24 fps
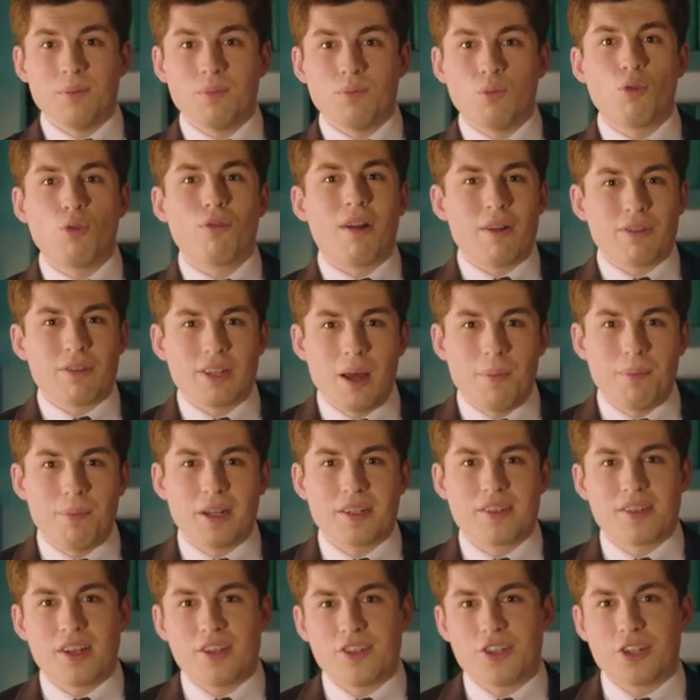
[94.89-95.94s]
We'll round up
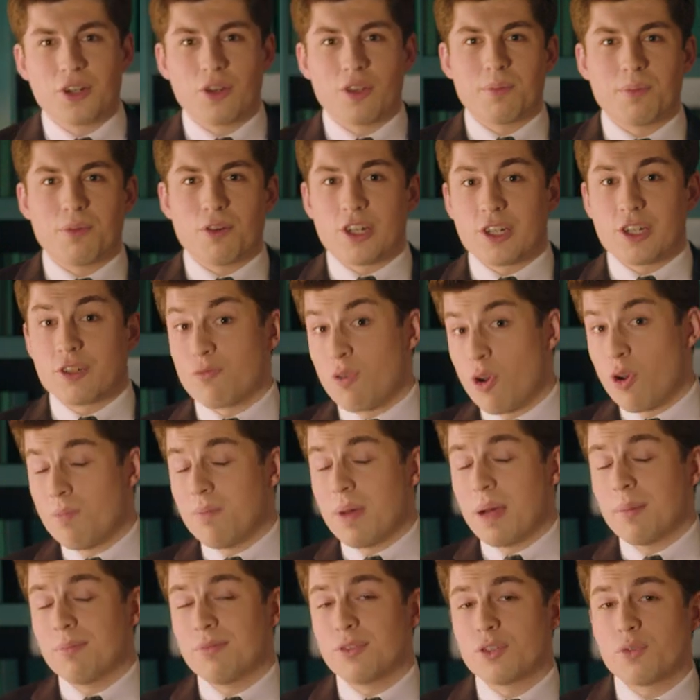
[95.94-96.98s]
by touching on the project's
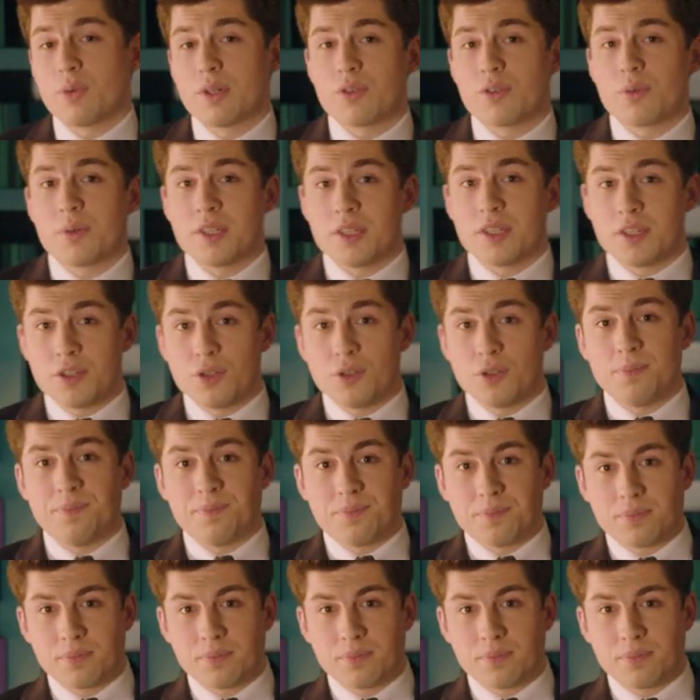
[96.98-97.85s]
roadmap for 2022.